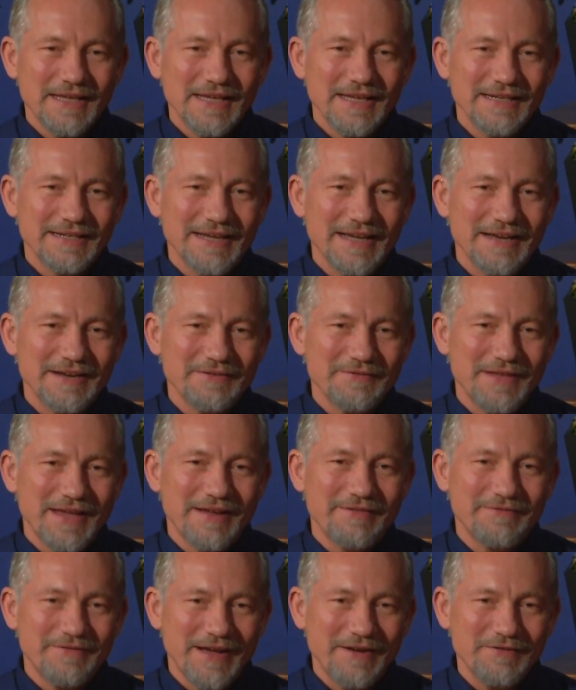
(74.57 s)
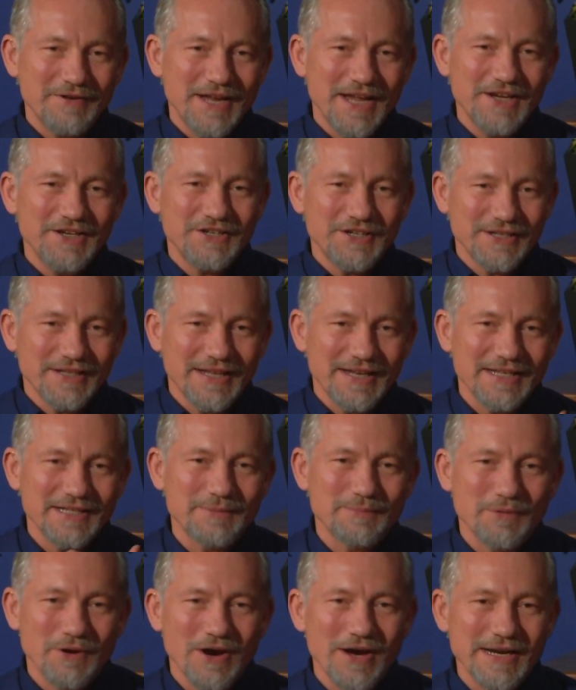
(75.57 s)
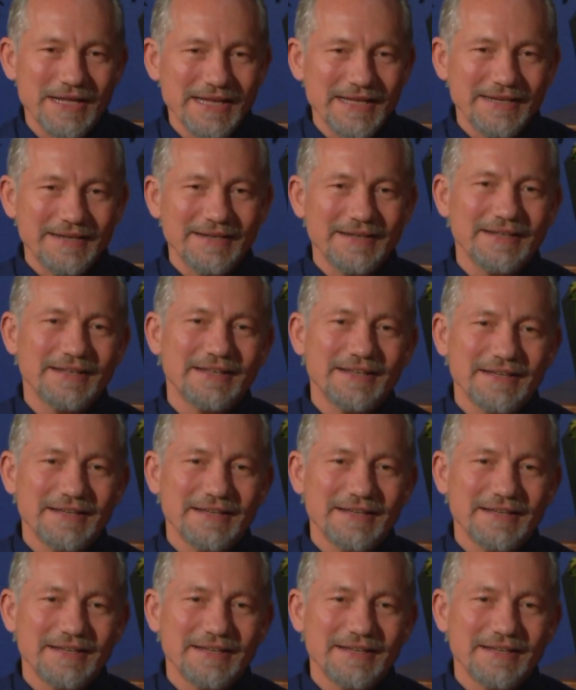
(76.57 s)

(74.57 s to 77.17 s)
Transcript: and kind of that foundation that is brought in,